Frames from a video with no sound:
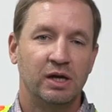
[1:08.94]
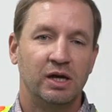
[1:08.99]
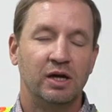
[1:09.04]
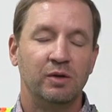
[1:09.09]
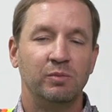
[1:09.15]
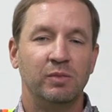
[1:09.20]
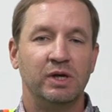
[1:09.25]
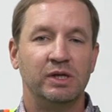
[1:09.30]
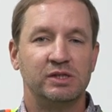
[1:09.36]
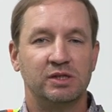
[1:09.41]

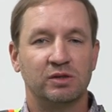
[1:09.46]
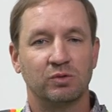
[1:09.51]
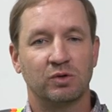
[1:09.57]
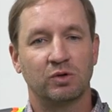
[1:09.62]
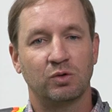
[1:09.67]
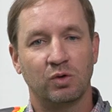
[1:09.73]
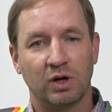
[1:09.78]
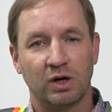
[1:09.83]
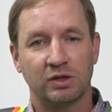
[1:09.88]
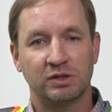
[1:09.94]
it means it
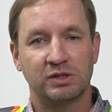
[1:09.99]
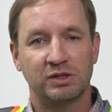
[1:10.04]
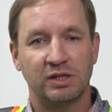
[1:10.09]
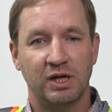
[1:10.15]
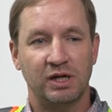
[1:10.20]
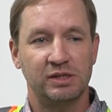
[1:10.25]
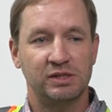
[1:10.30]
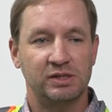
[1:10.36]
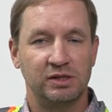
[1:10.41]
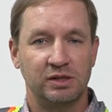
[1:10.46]
requires
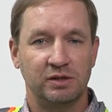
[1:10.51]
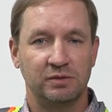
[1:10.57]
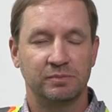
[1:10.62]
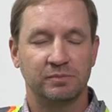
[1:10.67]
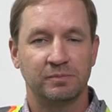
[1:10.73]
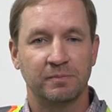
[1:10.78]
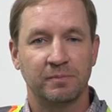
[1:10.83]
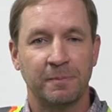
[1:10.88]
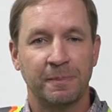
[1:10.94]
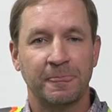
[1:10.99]
testing.
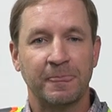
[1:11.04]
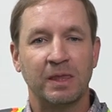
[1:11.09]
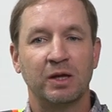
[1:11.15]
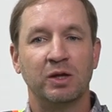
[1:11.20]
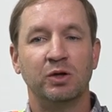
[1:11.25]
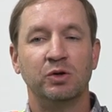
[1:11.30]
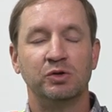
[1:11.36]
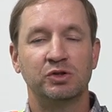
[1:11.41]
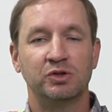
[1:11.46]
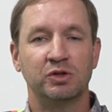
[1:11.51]

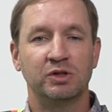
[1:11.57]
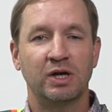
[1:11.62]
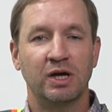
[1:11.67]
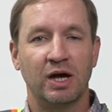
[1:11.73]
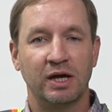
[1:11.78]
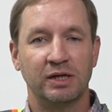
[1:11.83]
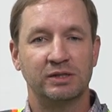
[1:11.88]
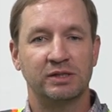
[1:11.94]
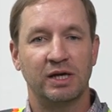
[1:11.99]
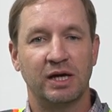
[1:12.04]
You should
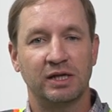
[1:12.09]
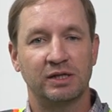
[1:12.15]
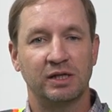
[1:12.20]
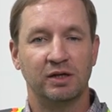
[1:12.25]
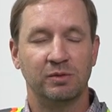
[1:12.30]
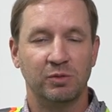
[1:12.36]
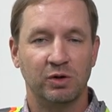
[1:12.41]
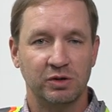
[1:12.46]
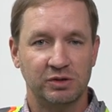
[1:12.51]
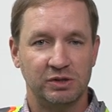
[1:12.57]
contact
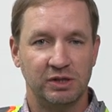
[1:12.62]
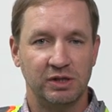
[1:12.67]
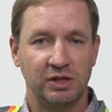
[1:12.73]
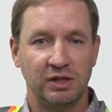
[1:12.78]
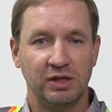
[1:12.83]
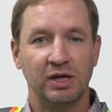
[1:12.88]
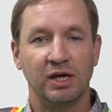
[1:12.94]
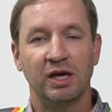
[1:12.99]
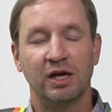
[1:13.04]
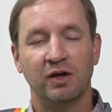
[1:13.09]

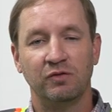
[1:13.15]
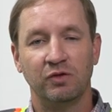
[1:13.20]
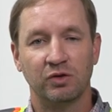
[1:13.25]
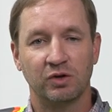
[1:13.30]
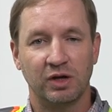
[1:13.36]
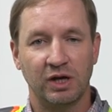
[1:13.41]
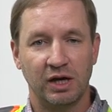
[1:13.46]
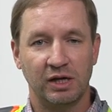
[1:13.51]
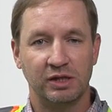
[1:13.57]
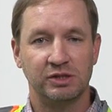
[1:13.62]
MRT if your
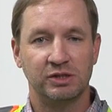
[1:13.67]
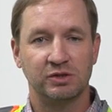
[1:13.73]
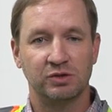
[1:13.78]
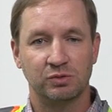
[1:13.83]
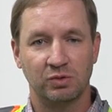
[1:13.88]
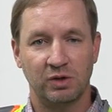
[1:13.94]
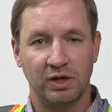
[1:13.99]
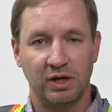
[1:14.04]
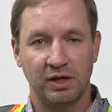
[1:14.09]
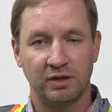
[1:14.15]
gauge is
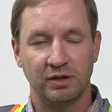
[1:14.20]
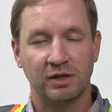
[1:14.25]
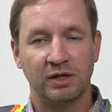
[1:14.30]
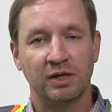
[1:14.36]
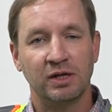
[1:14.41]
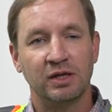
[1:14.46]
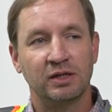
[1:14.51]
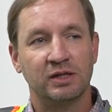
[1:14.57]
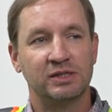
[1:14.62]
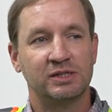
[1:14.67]
red.
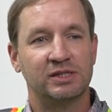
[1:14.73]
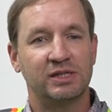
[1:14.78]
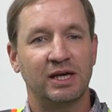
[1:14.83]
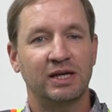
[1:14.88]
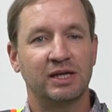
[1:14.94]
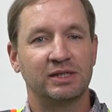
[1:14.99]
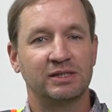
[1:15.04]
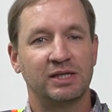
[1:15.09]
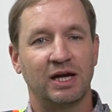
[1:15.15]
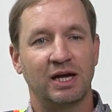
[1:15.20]
The
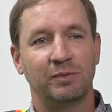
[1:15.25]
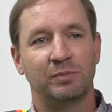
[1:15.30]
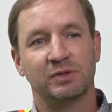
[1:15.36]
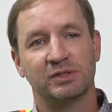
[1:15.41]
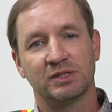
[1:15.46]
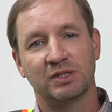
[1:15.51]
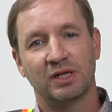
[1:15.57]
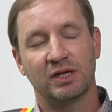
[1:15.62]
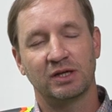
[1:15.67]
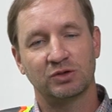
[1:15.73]
second type is
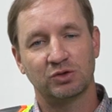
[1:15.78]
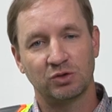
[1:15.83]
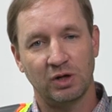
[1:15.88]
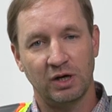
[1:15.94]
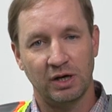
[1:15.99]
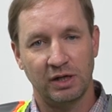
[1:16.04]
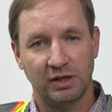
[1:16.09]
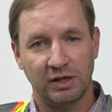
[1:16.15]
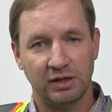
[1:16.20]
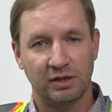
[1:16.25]

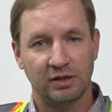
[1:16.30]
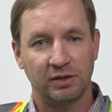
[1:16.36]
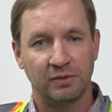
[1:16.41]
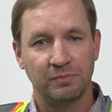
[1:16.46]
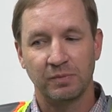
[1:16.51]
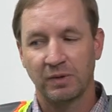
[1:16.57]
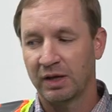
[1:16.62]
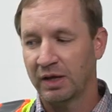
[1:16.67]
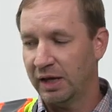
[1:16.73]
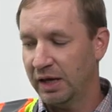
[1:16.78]
electronic.
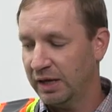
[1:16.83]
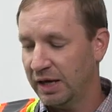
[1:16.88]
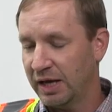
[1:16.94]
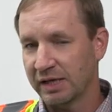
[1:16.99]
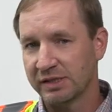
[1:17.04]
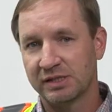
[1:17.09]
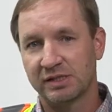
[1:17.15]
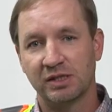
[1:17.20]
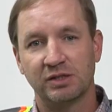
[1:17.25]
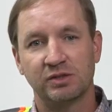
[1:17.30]
It
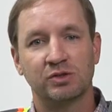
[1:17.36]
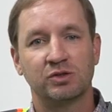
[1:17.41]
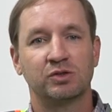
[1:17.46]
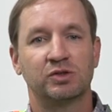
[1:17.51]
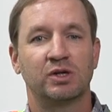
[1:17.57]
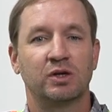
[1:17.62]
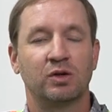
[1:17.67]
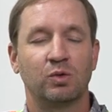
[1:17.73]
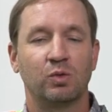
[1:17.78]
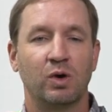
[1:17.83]
has sensors
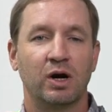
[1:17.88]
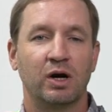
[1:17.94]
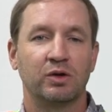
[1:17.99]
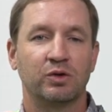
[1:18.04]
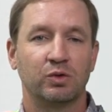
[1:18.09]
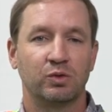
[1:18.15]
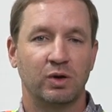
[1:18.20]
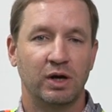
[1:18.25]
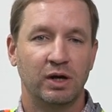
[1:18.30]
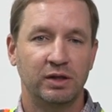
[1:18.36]
that are wired
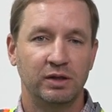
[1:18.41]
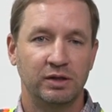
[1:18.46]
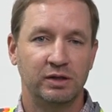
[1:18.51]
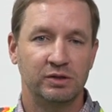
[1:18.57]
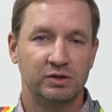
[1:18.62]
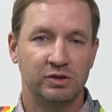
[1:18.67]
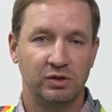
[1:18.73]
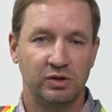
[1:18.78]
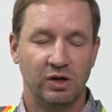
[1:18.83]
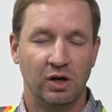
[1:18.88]
directly
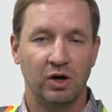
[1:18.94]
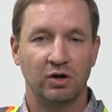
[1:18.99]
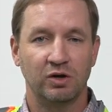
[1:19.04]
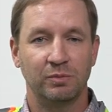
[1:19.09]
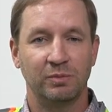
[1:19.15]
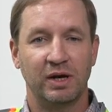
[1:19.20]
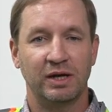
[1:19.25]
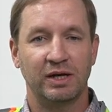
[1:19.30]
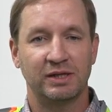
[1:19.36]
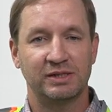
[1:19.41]
into the
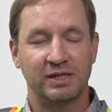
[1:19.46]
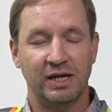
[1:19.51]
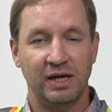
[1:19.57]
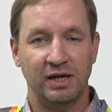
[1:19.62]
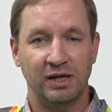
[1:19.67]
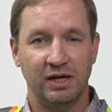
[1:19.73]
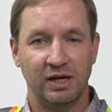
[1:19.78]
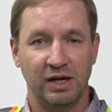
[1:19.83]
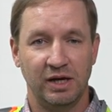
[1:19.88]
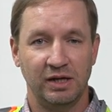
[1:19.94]
automatic
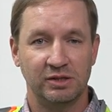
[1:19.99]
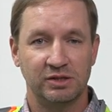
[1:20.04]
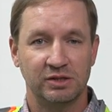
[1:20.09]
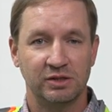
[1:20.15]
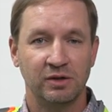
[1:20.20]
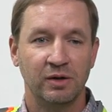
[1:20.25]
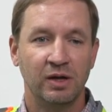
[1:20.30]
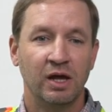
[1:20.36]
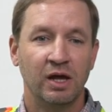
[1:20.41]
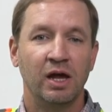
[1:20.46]
tank gauge.
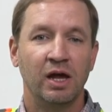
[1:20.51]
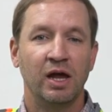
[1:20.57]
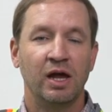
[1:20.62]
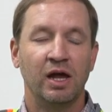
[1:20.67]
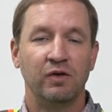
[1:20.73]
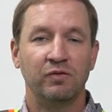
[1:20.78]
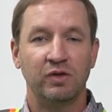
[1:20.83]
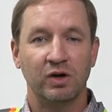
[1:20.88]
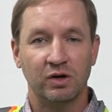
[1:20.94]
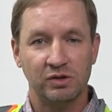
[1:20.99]

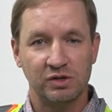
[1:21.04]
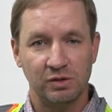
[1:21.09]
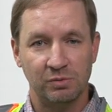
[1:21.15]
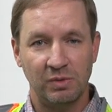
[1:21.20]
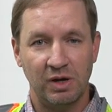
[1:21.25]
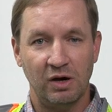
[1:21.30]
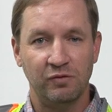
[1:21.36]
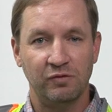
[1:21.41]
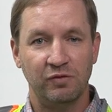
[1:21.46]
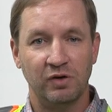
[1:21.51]
If there is a
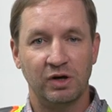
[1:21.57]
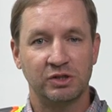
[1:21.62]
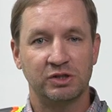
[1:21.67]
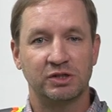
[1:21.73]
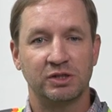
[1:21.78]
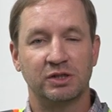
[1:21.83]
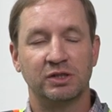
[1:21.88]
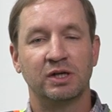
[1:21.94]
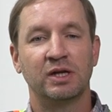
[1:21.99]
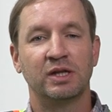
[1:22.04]

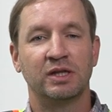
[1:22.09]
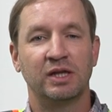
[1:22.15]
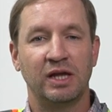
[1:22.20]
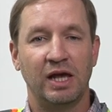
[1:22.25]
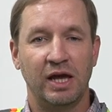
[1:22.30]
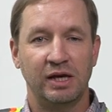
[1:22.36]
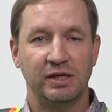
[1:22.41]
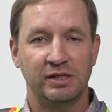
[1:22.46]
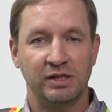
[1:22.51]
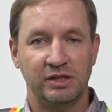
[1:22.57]
malfunction, the
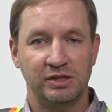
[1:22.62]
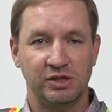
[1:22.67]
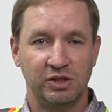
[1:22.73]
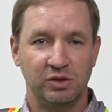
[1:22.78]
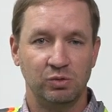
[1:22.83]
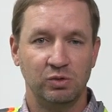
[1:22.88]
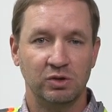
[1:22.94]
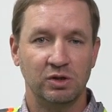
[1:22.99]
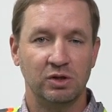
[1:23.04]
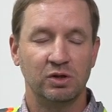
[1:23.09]
ATG
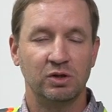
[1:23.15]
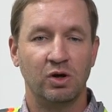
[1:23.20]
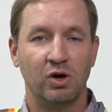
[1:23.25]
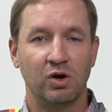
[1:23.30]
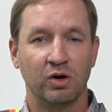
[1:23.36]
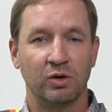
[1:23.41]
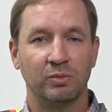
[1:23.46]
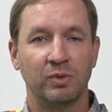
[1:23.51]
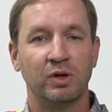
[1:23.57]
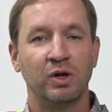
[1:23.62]
will
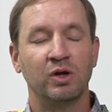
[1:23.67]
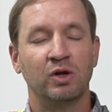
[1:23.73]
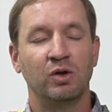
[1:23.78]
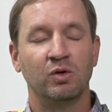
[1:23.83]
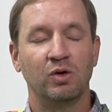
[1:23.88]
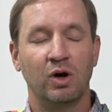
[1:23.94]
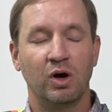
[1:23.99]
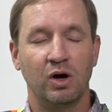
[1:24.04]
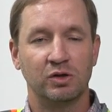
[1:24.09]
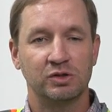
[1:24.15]
alarm. You
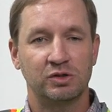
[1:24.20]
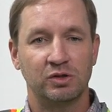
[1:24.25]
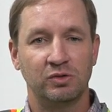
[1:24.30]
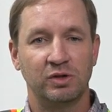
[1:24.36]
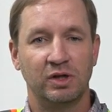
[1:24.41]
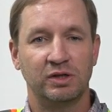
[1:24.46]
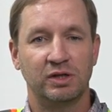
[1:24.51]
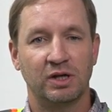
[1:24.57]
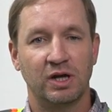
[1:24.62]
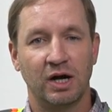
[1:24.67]
will also
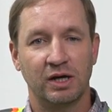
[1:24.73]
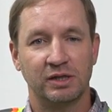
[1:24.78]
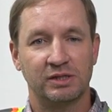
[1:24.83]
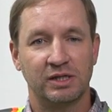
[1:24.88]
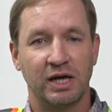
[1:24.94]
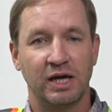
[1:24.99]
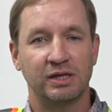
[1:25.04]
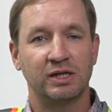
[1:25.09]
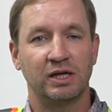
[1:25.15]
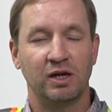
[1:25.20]
need to
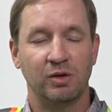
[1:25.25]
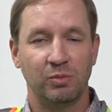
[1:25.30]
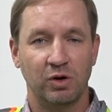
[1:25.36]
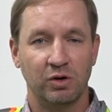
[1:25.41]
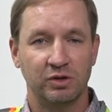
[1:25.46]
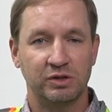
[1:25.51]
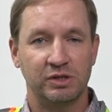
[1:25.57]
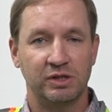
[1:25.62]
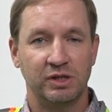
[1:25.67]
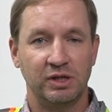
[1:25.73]
contact
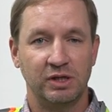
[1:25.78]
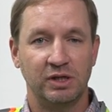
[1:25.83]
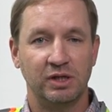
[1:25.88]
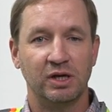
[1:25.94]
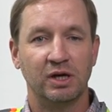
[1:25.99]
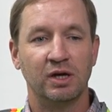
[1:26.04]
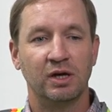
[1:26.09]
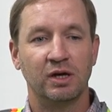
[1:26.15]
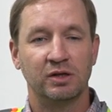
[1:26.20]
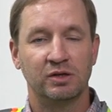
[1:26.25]
MRT
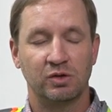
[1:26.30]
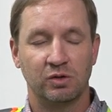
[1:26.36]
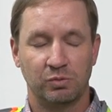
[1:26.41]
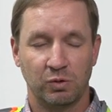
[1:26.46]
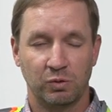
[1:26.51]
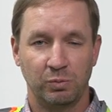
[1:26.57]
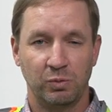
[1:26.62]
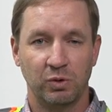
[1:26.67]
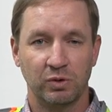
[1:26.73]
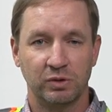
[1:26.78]
to
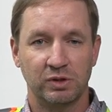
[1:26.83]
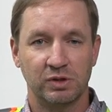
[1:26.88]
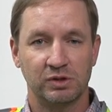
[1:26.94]
report